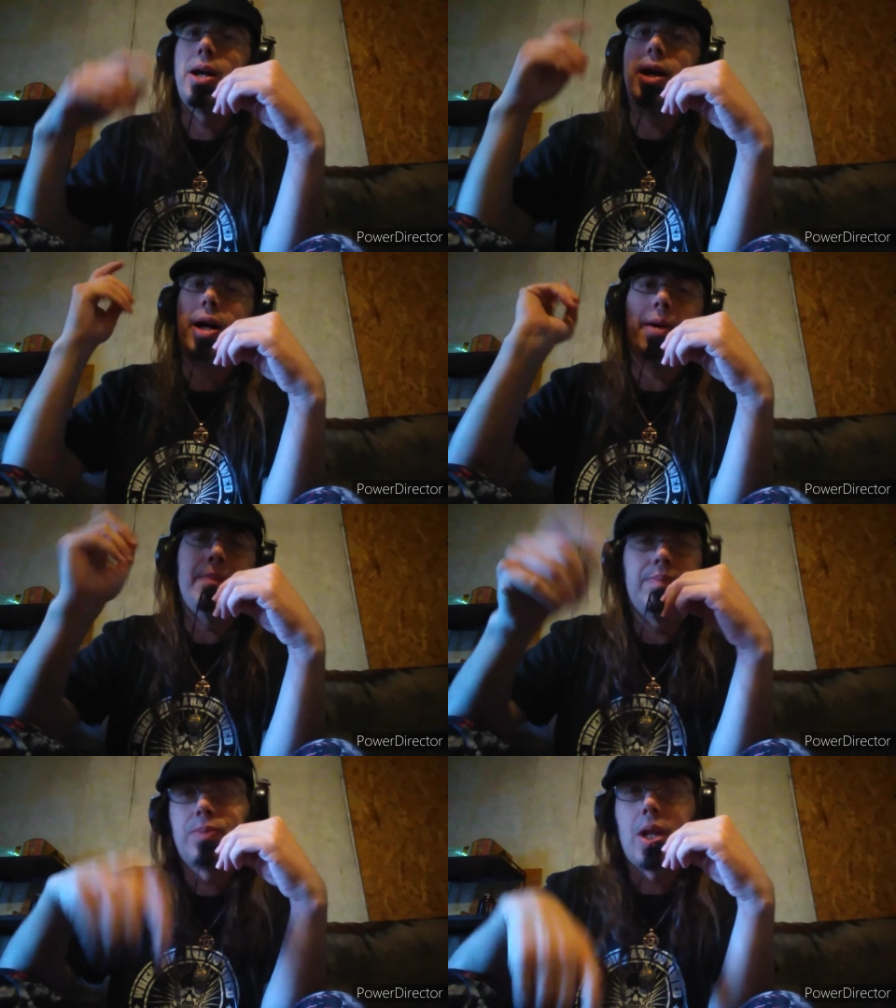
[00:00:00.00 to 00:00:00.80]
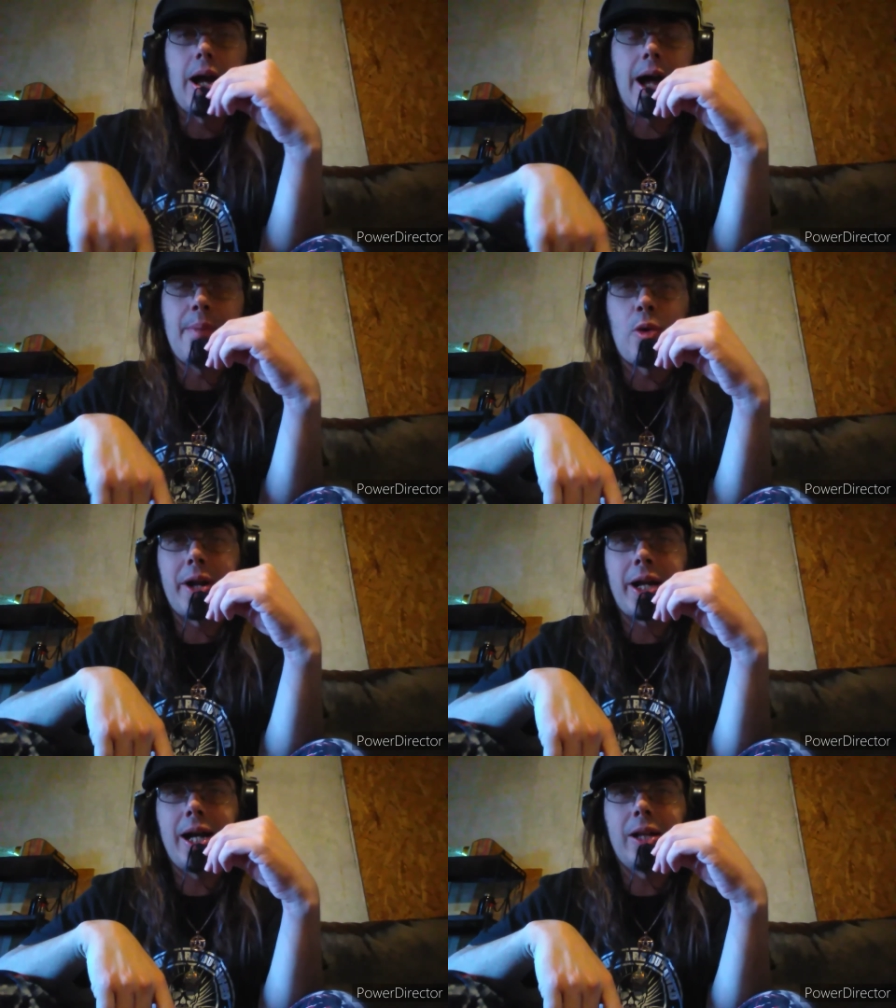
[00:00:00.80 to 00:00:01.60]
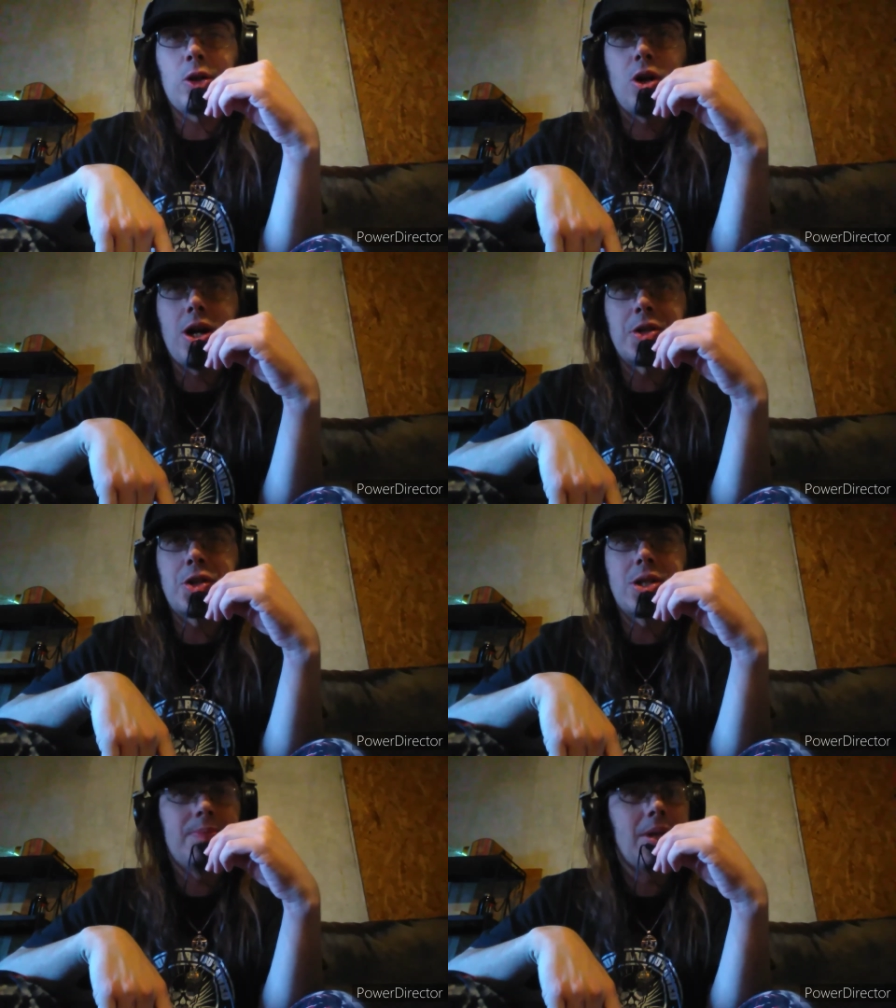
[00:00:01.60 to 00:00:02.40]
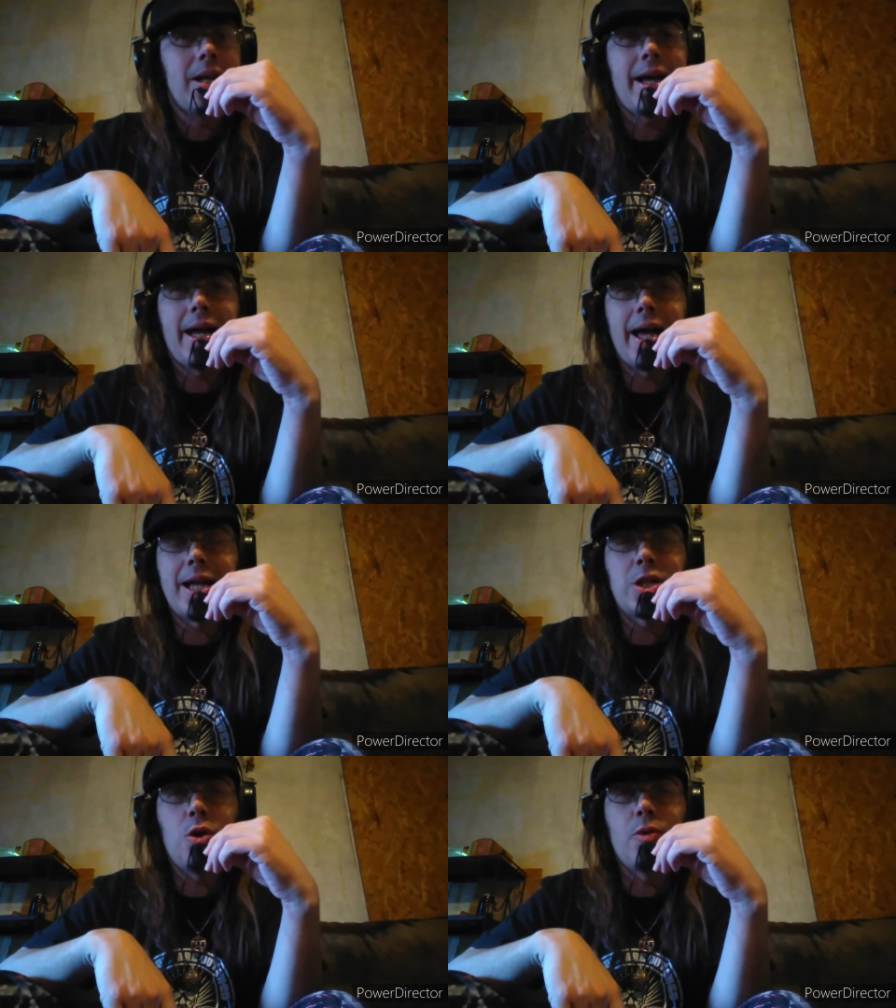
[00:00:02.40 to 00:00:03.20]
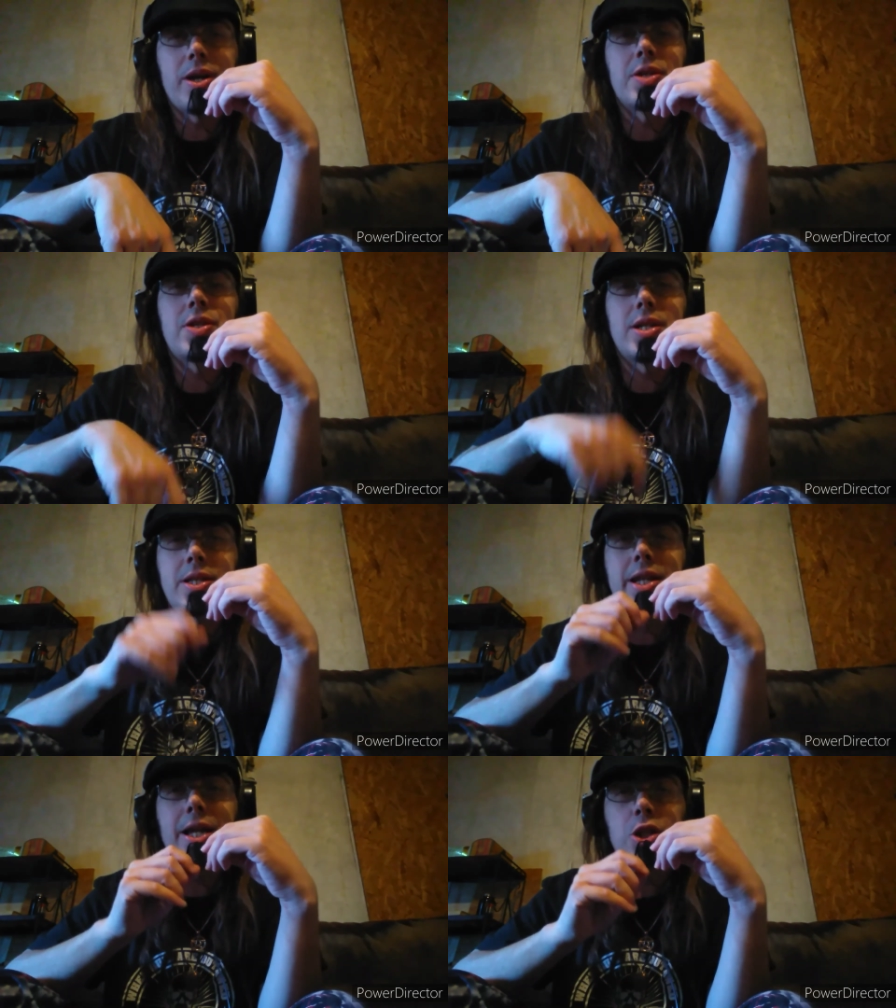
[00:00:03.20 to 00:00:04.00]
Uh, I'm Mortika Lacrosse. As always, stay